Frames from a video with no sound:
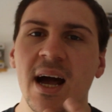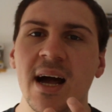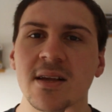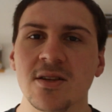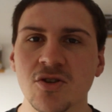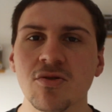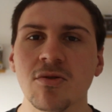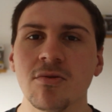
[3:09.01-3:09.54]

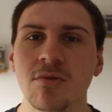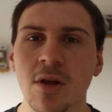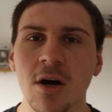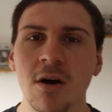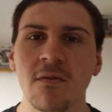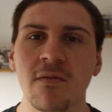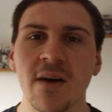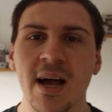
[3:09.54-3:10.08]
and true
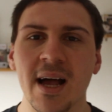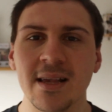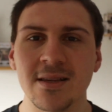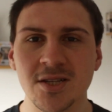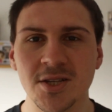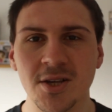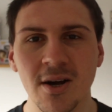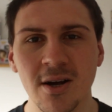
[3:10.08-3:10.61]
love
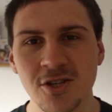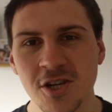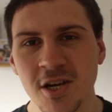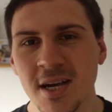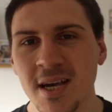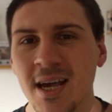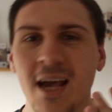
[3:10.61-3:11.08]
and such.